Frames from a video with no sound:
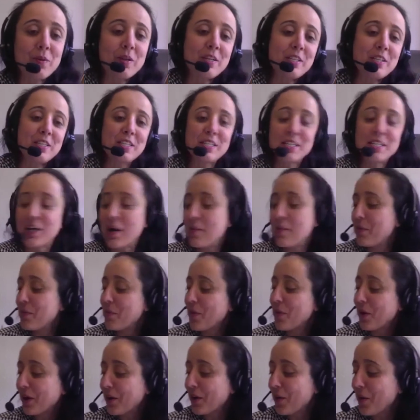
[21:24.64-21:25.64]
just a couple
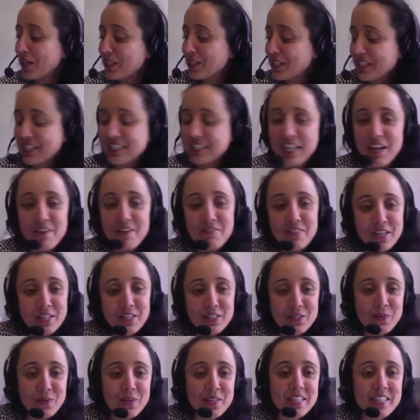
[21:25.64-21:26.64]
more questions left. I
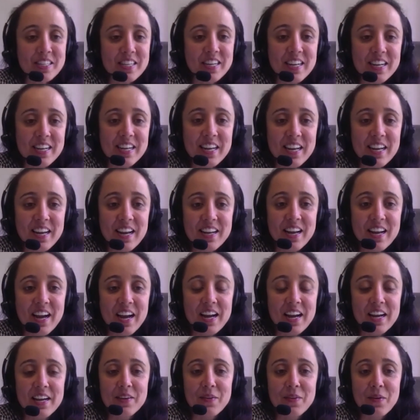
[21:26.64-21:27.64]
just wanted to
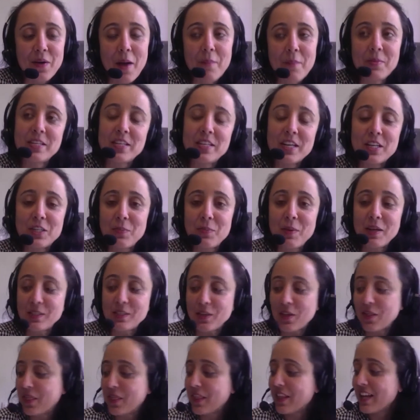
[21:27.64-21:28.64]
touch base
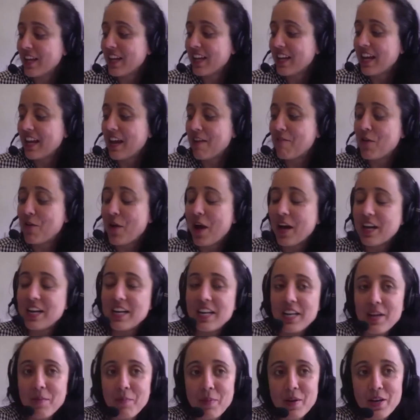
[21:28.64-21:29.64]
on if you had
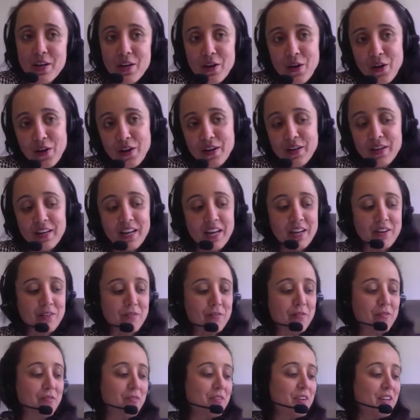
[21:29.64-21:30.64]
any opinion on kind of
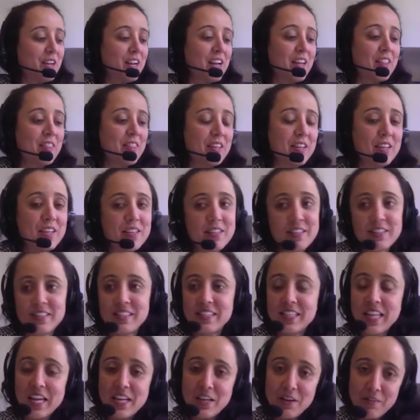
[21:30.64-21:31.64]
the
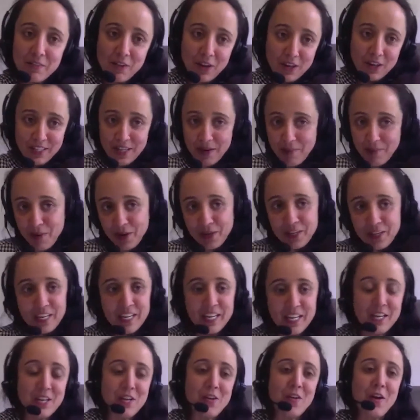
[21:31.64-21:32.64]
state of content marketing
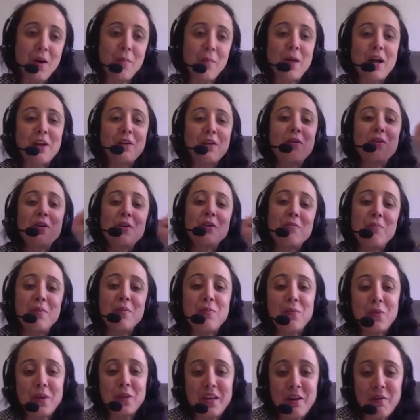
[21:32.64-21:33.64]
in Europe. I know you've been
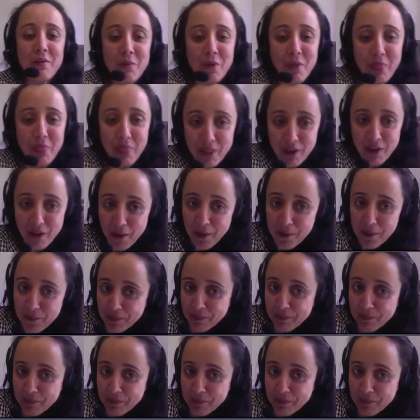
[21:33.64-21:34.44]
working with a